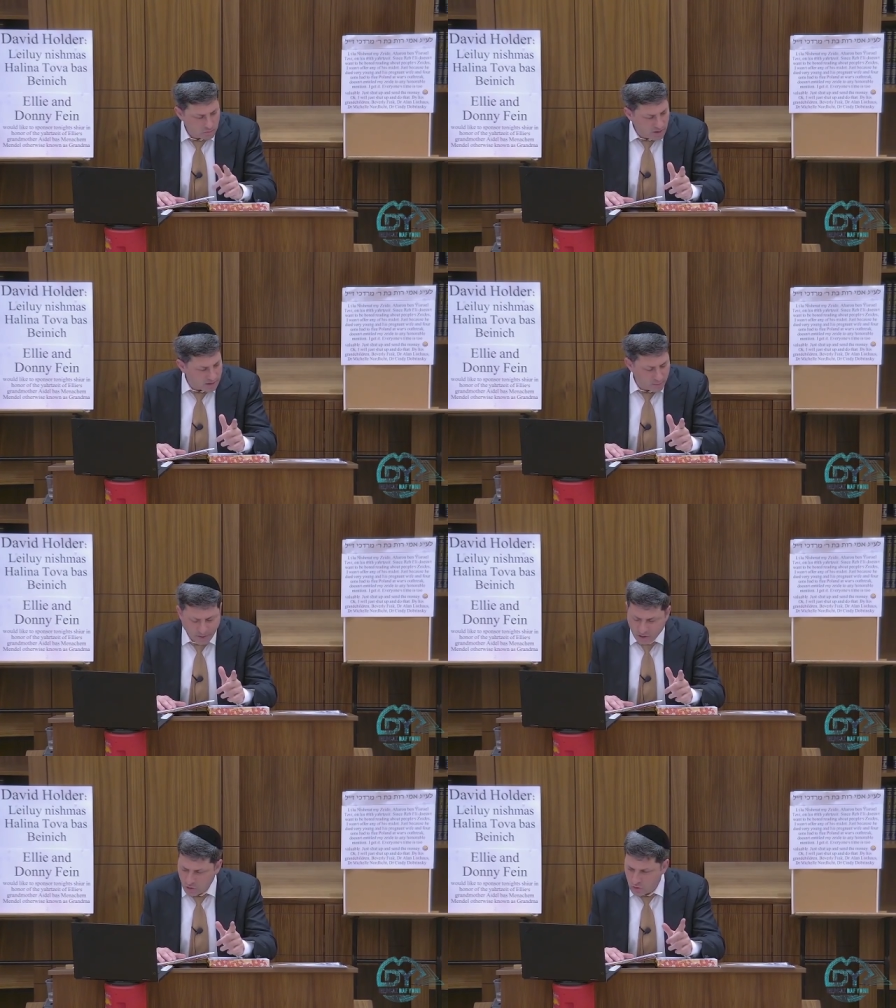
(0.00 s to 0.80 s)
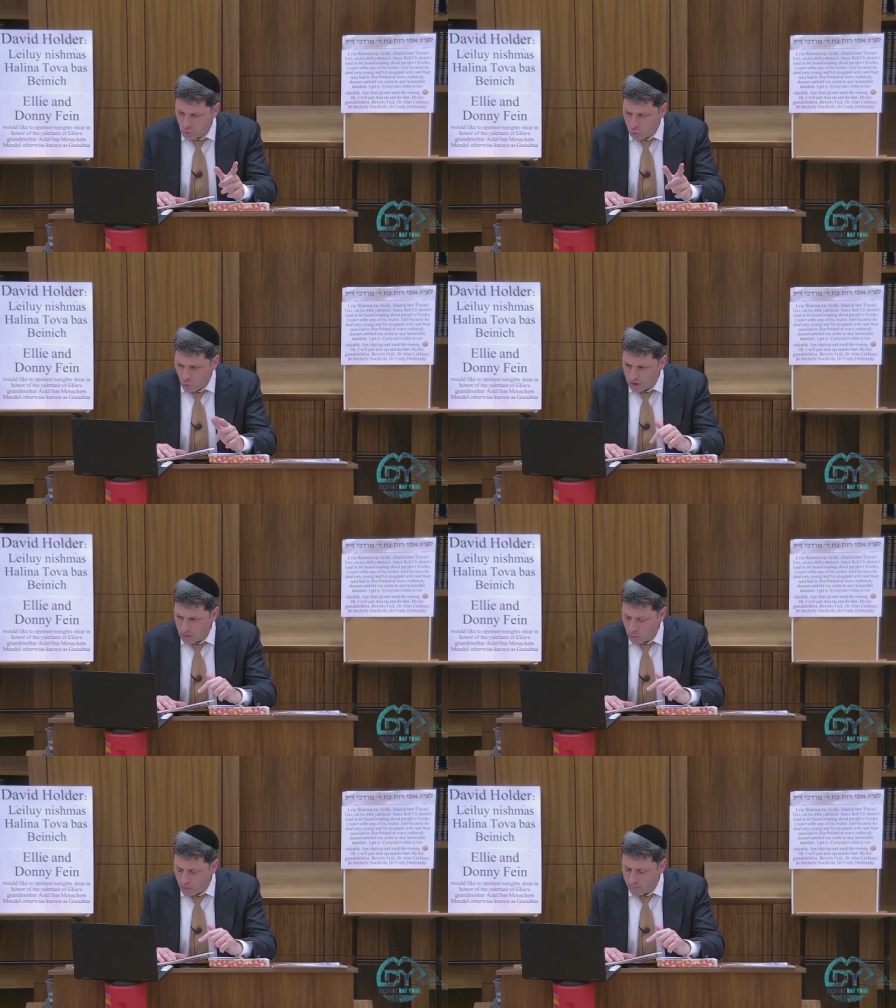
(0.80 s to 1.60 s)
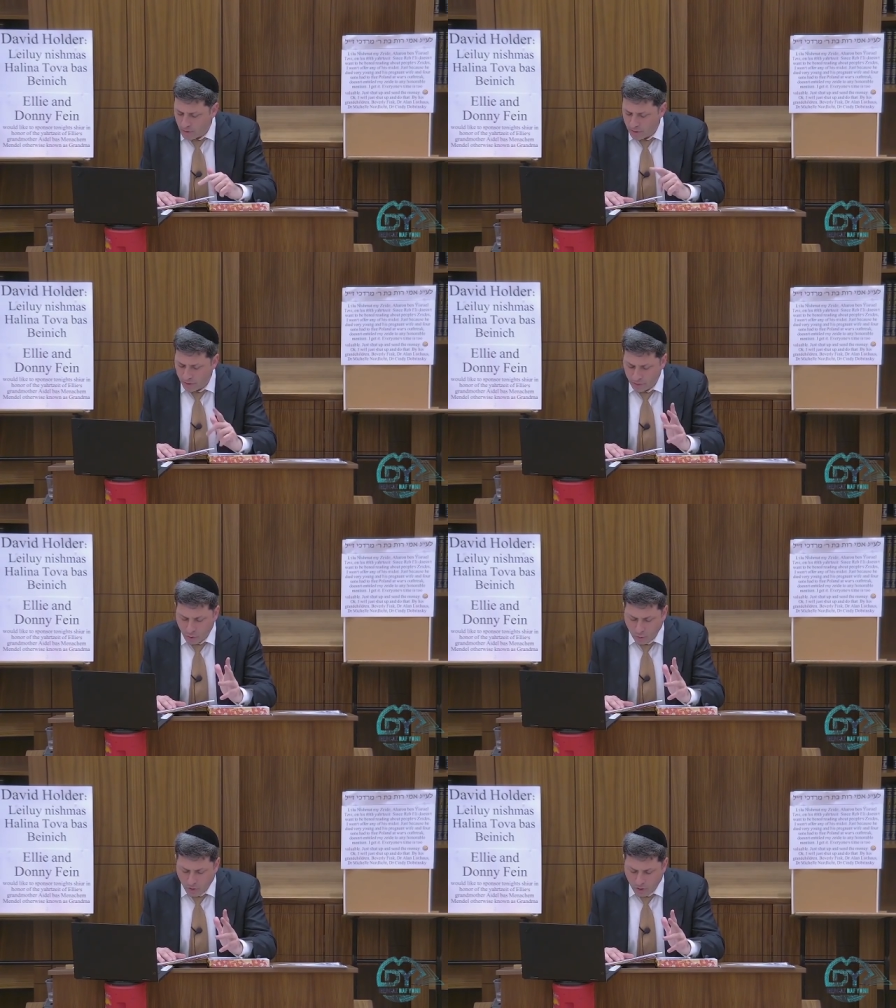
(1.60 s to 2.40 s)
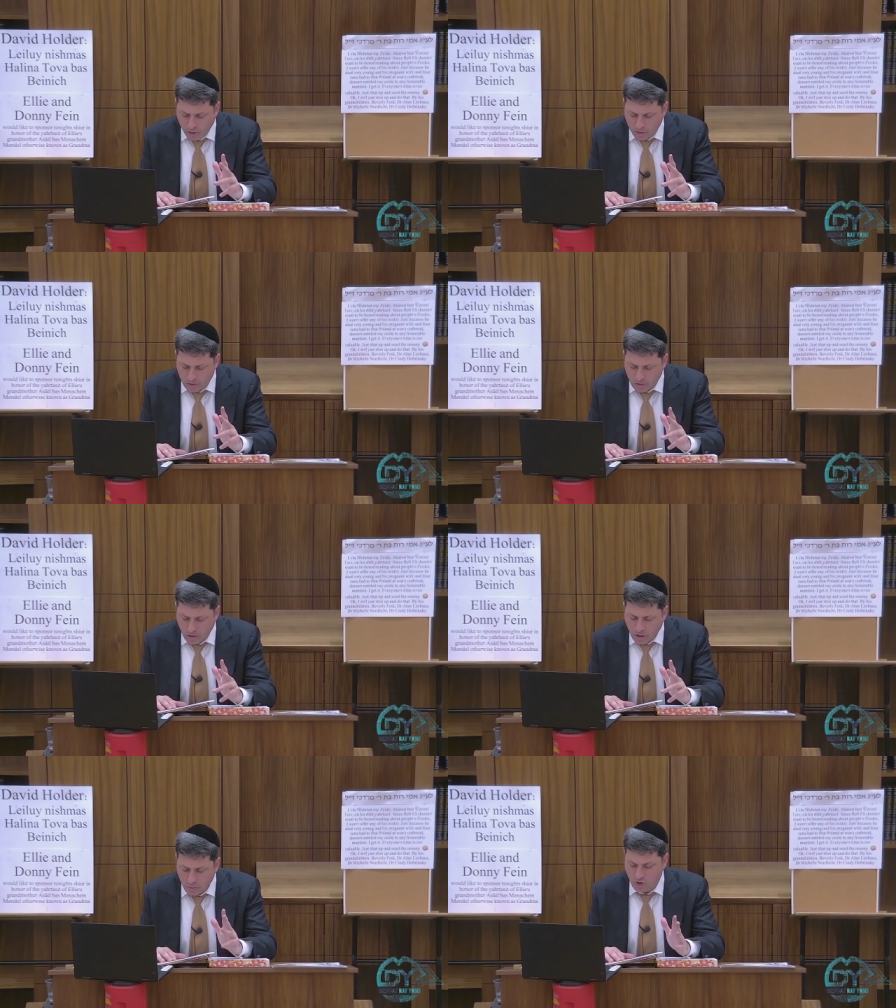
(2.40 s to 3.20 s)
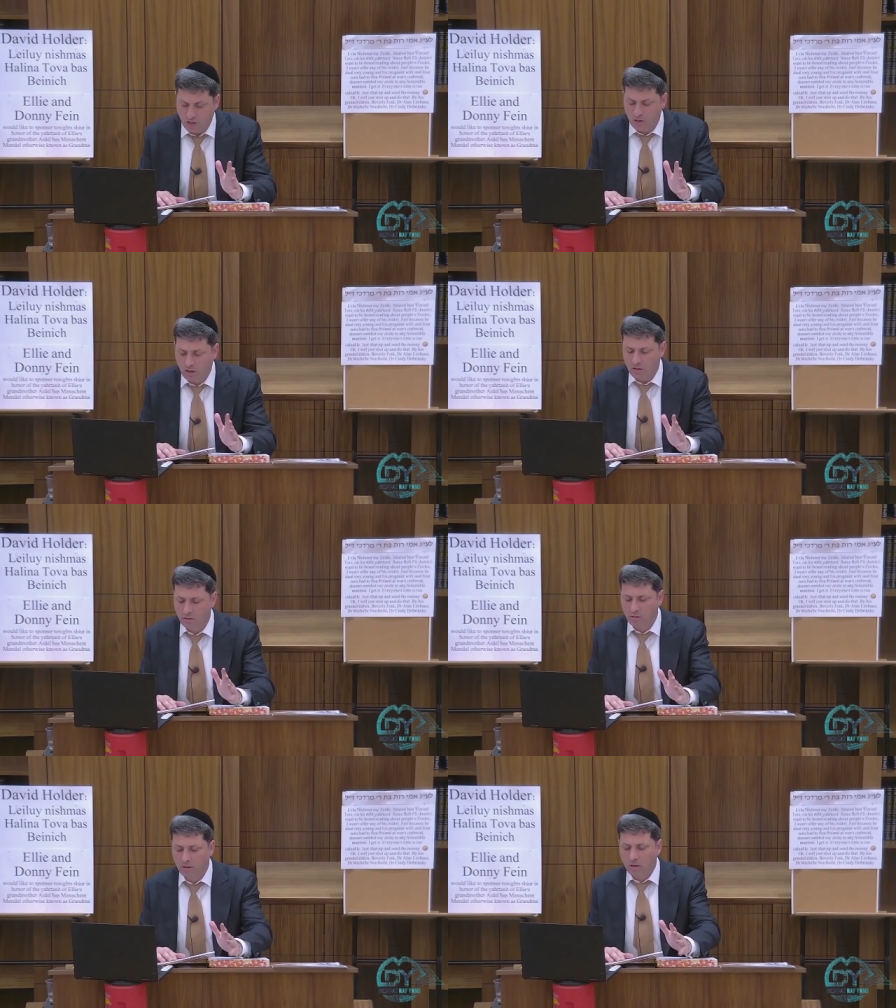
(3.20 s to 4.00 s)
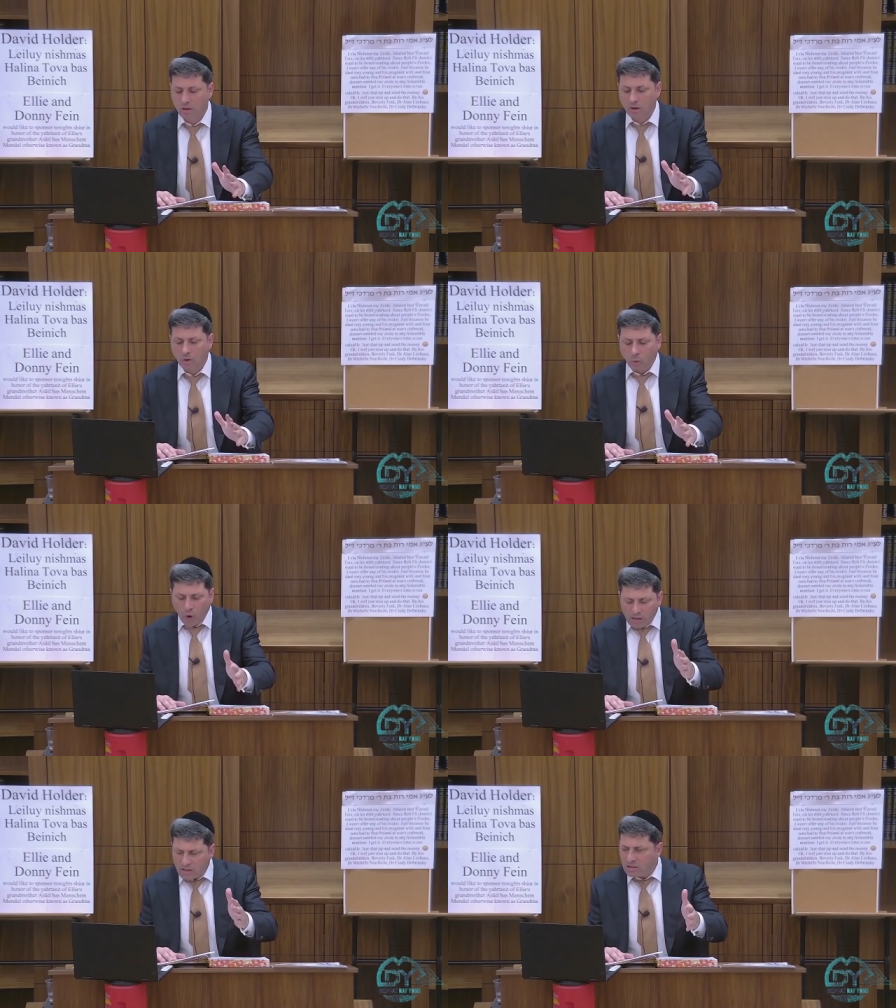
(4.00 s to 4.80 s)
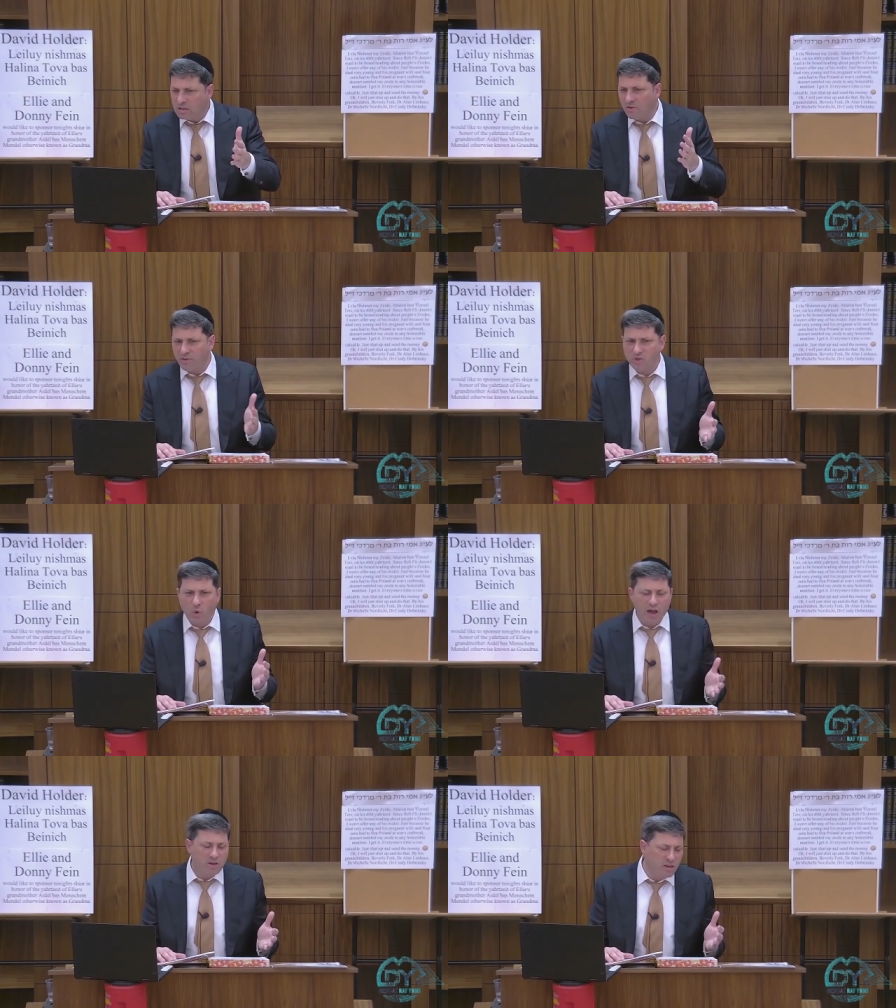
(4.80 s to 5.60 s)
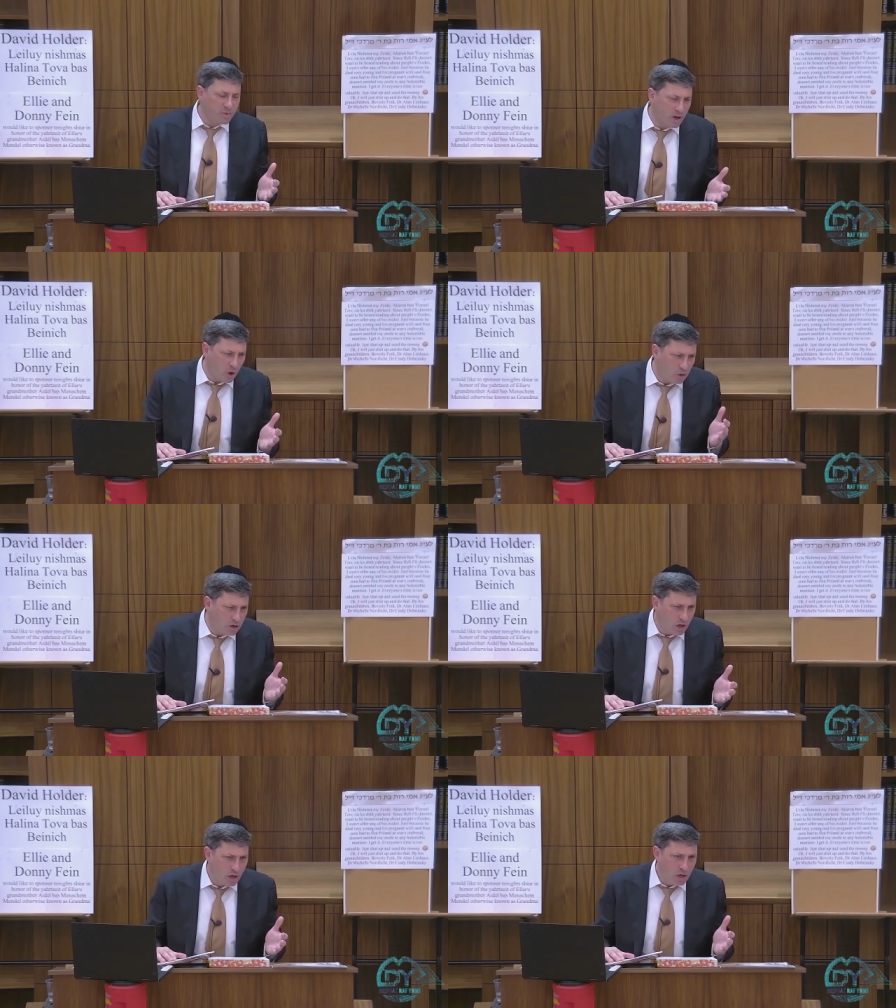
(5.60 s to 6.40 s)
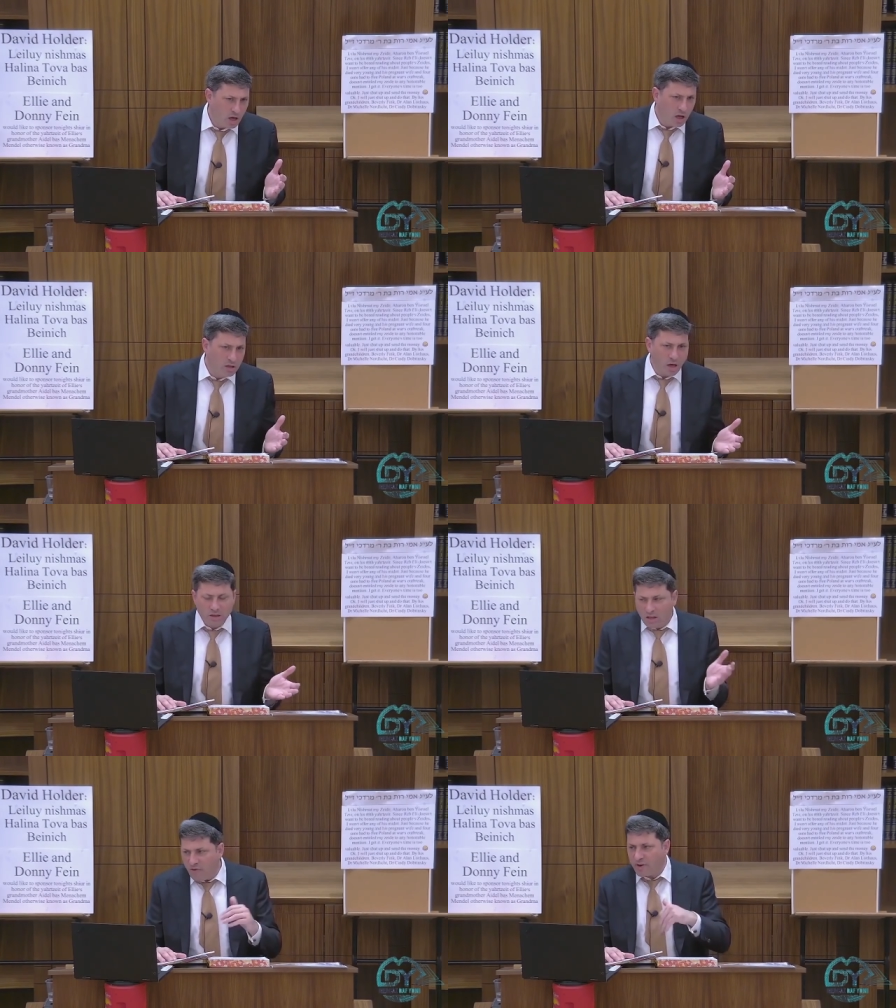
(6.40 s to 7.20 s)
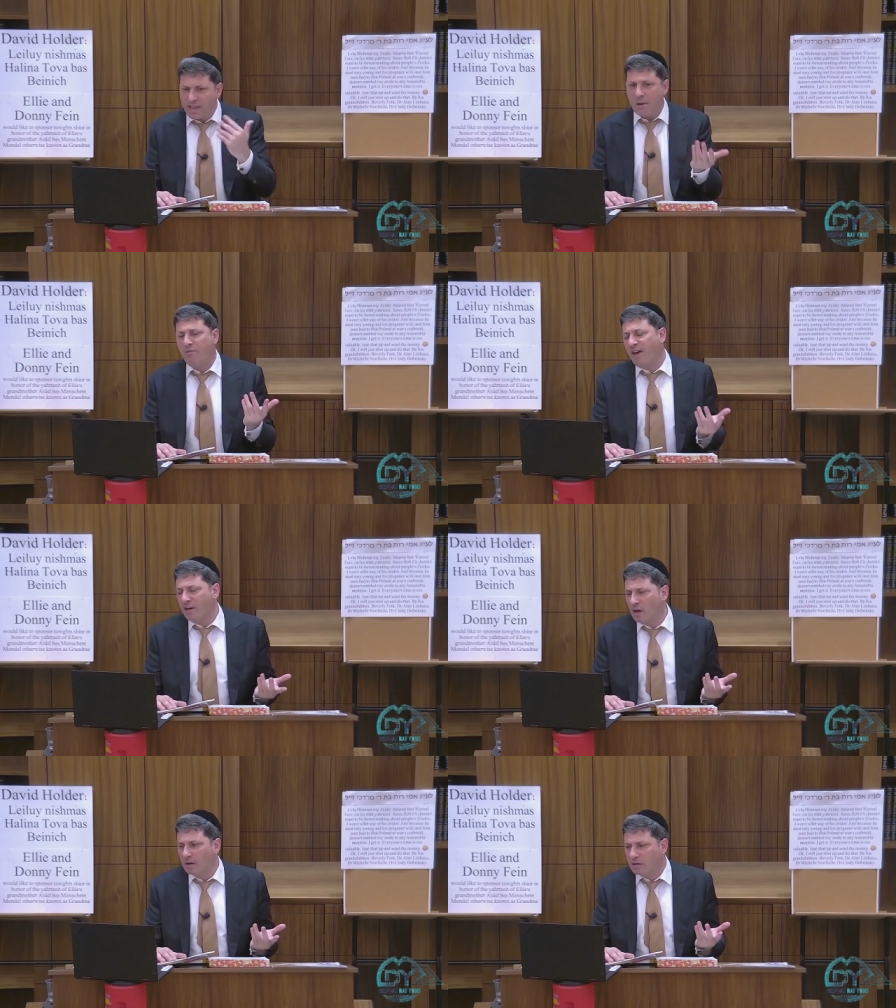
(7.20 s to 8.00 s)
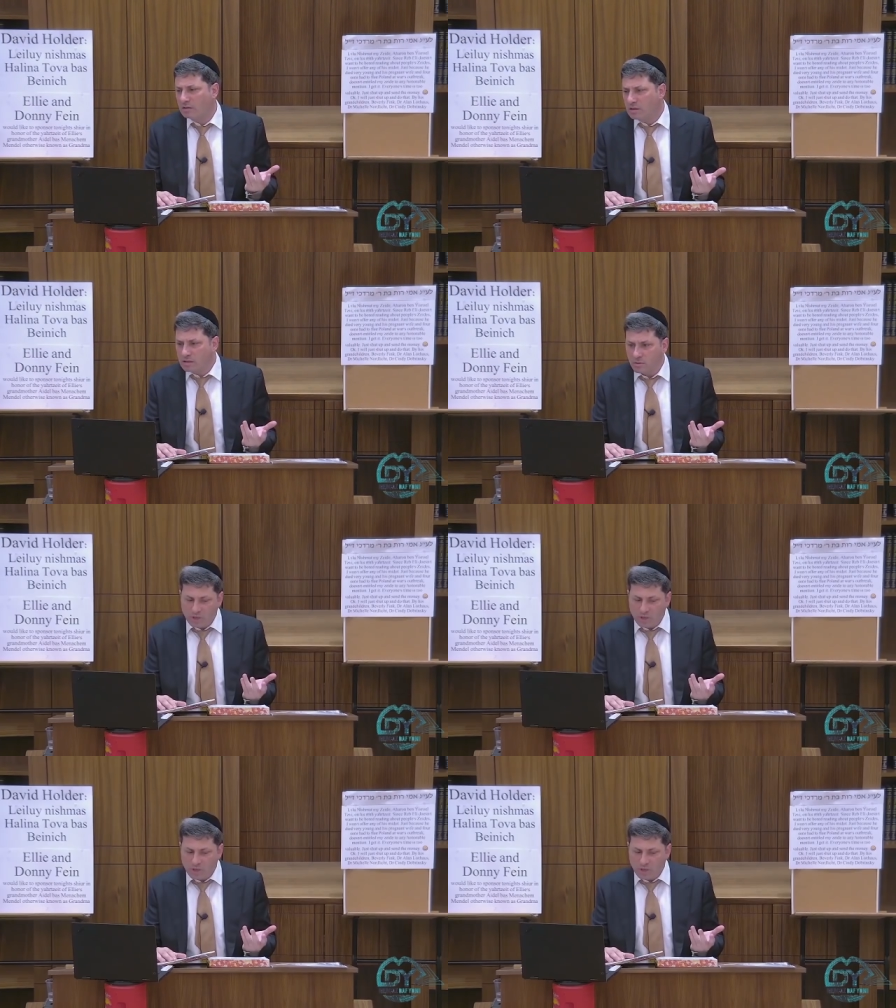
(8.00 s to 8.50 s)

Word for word: Right? The pictures, one, one burner, two burners, pshita. What's the difference? Why are you giving me a whole, a, a different type of ana? This,